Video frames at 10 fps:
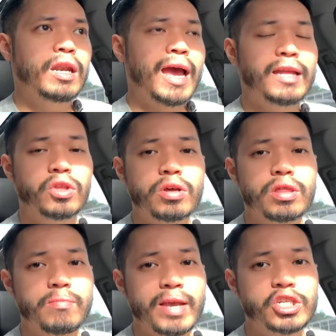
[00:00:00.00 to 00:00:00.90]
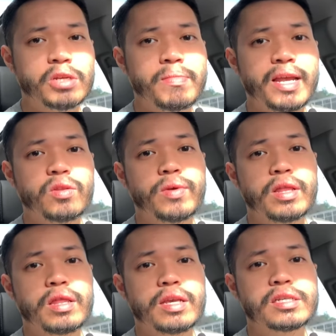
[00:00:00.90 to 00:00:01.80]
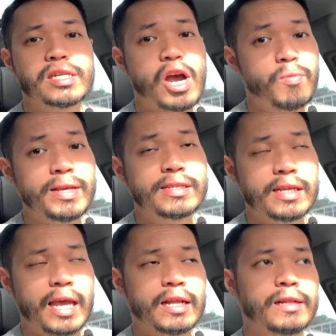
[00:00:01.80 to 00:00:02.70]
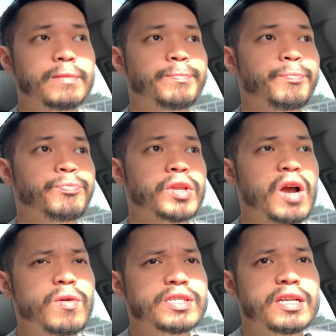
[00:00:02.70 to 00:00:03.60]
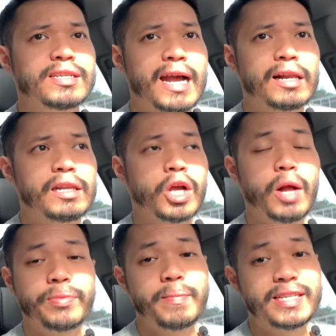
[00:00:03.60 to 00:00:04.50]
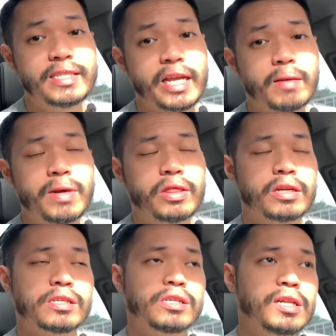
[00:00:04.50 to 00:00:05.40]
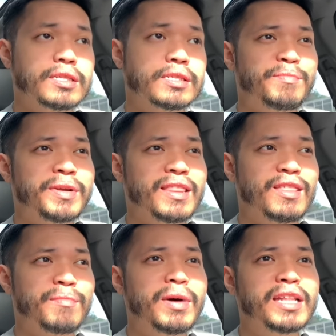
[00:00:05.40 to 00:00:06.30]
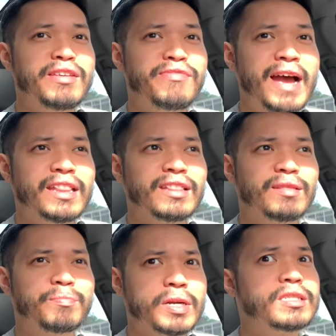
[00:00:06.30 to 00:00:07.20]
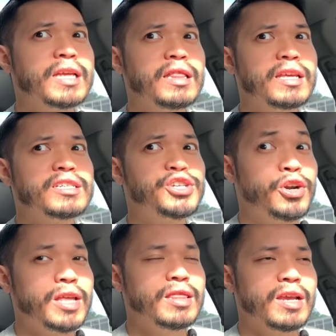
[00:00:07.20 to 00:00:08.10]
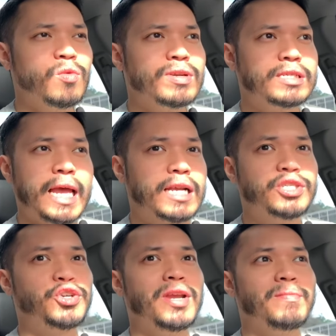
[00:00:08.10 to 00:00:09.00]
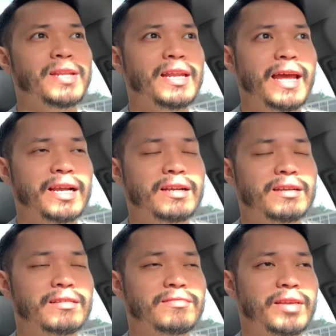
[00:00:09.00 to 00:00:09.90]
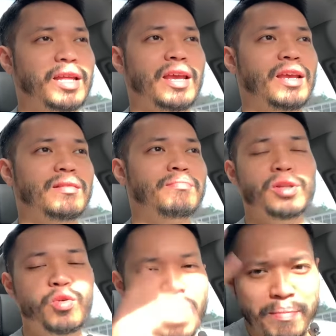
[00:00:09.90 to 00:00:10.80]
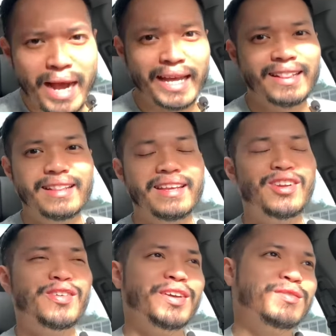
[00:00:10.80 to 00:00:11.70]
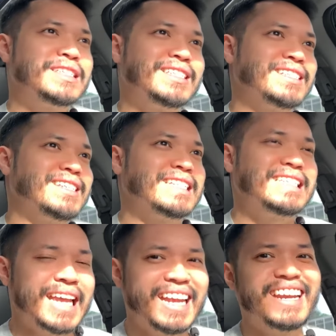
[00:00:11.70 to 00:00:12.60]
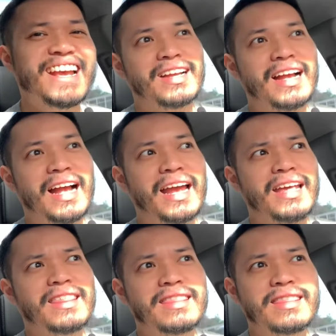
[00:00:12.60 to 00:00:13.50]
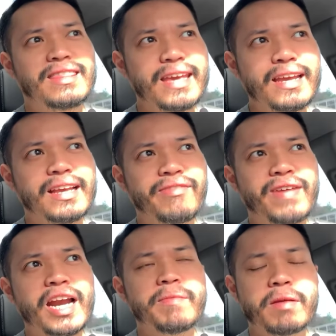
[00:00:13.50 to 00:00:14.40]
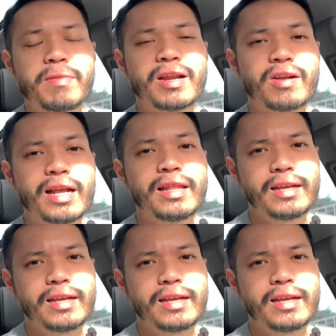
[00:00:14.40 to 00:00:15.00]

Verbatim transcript: I took the measurement with the Xiaomi scale, I wasn't exactly optimistic about the results, but the body fat percentage reading was extremely like it, it blew my mind you know it was just insane i think if i remember correctly i